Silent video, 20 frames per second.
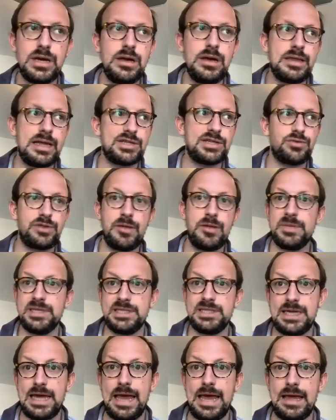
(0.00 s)
That's what they've been
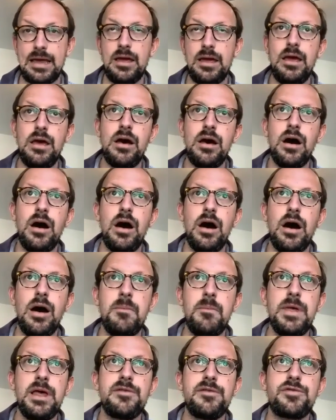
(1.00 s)
saying.
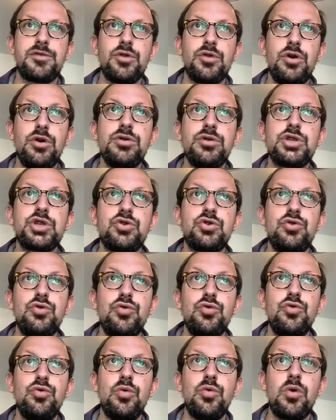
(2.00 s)
For those
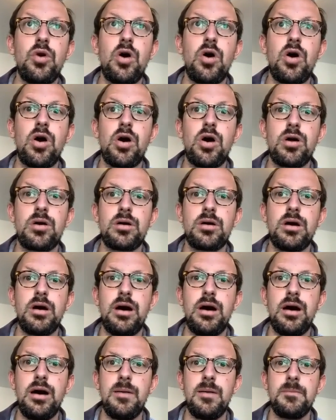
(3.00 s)
who
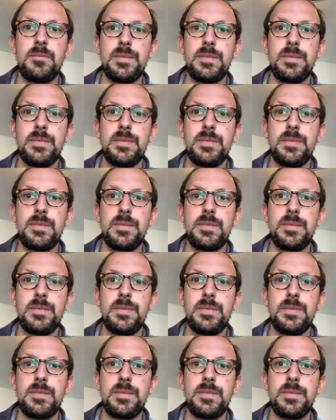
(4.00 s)
are,